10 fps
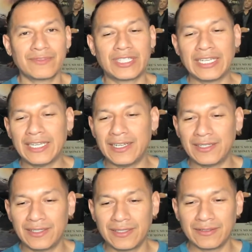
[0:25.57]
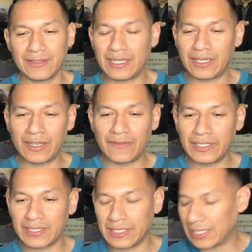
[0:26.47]
Tees, I love
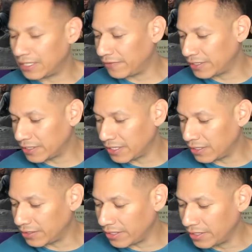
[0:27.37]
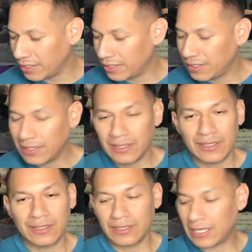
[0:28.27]
this tee. I love this color
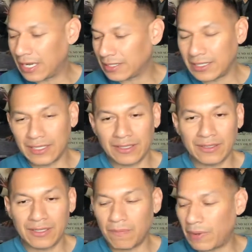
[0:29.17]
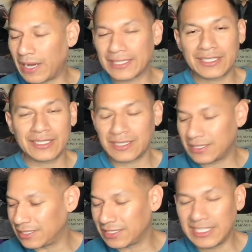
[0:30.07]
got the, the box,
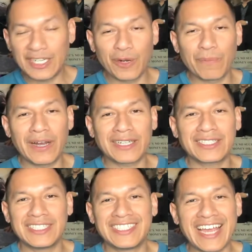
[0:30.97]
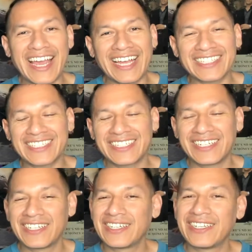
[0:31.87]
the sneaker box intact.
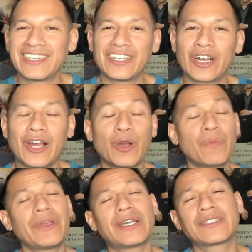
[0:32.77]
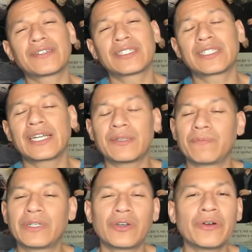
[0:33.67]
I hope you guys are excited,
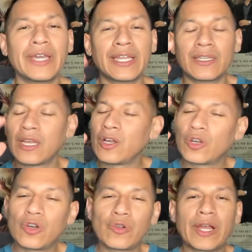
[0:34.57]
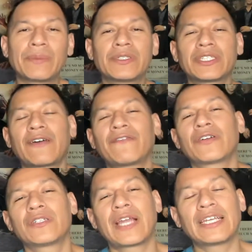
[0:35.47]
but go ahead, go grab yourself a
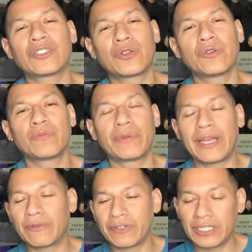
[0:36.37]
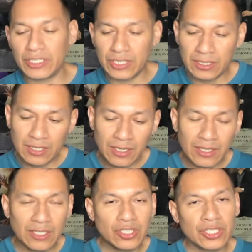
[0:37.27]
nice cold beverage,
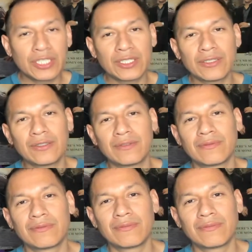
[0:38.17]
chill,